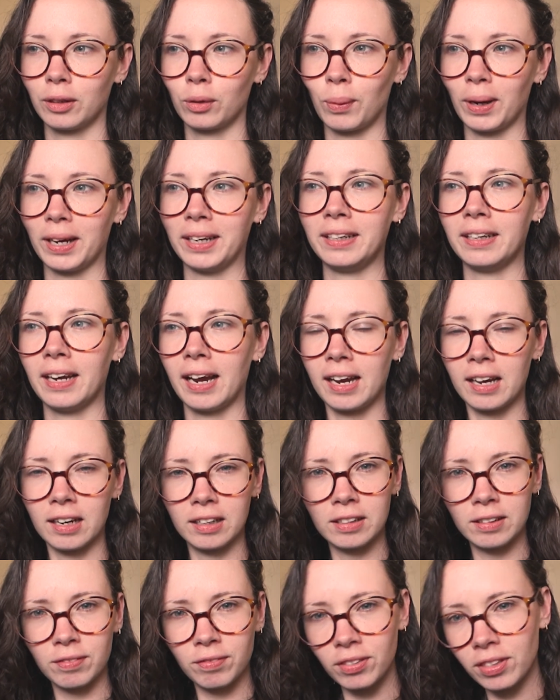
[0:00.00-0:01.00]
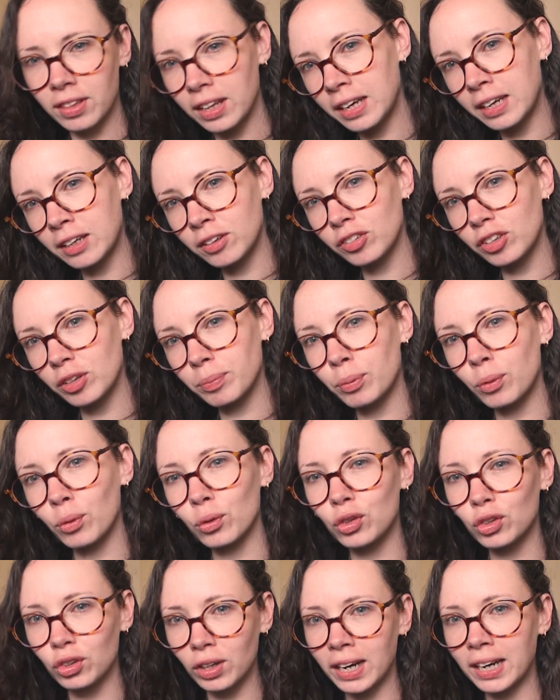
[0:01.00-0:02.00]
quite a negative thing to
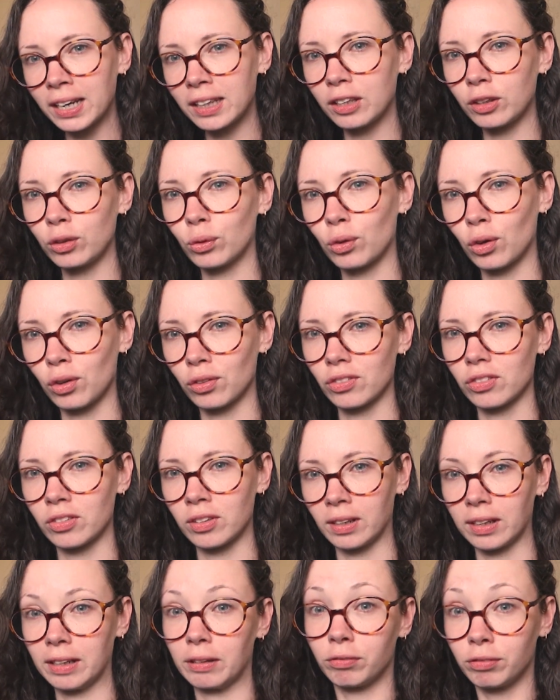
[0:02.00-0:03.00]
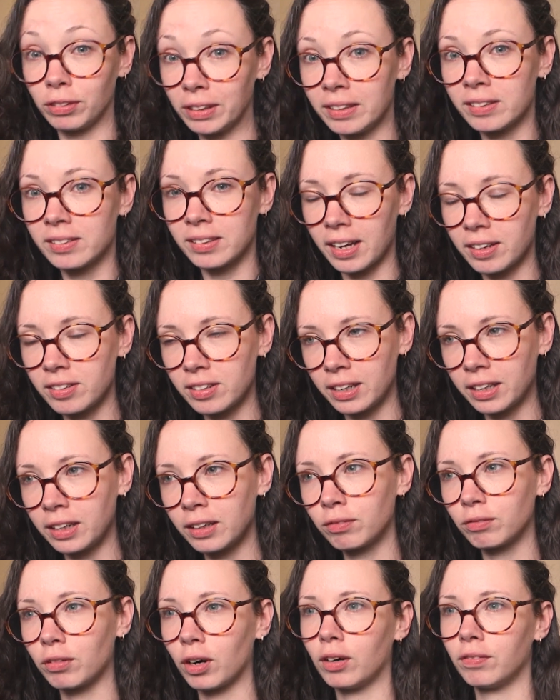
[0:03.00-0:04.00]
portray, that you're constantly
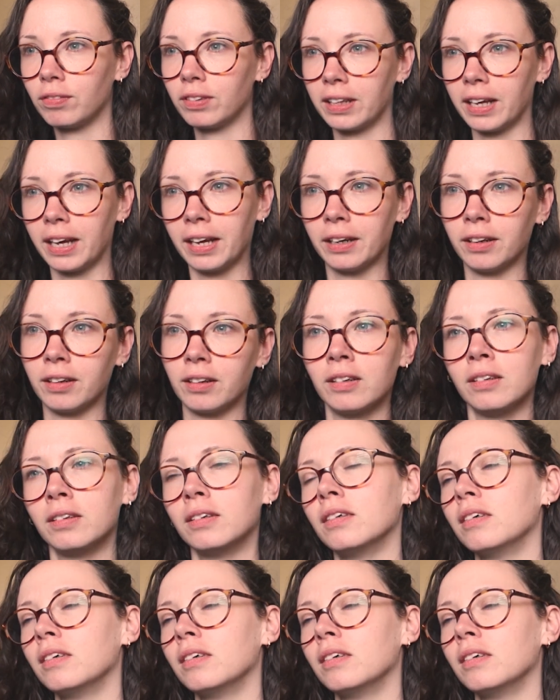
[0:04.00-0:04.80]
resetting rather than,